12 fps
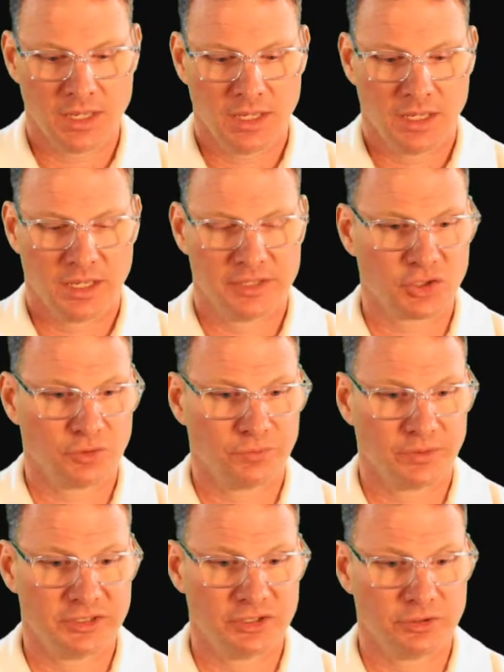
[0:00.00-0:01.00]
And so
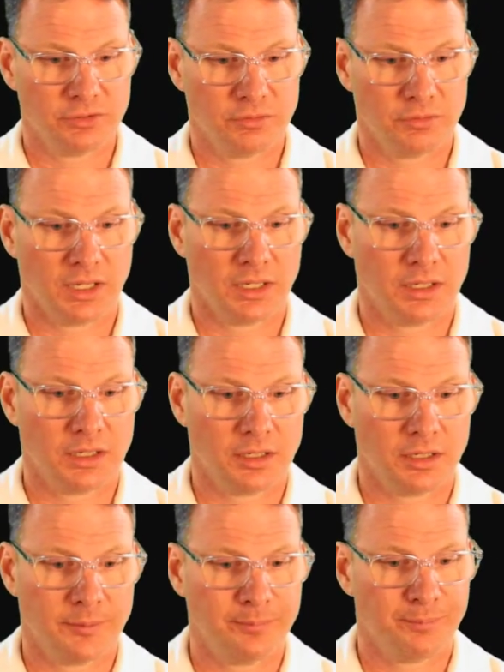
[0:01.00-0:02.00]
if we do,
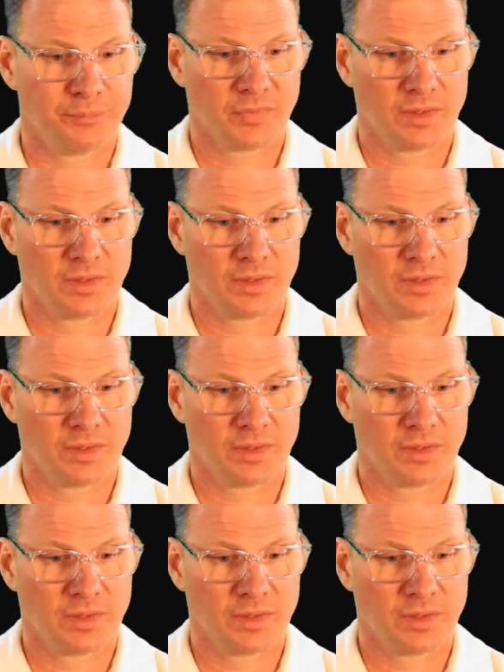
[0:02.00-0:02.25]
um,